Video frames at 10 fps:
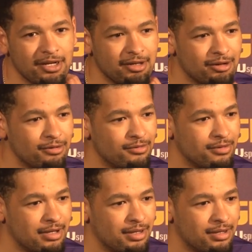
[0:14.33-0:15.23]
to go.
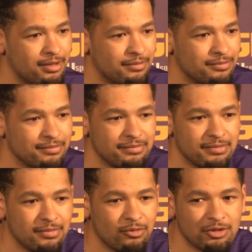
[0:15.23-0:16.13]

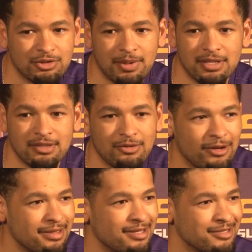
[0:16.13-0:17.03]
We're expecting
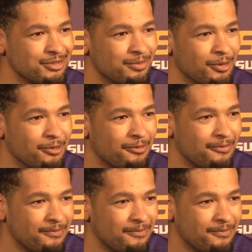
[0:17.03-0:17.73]
great things tomorrow.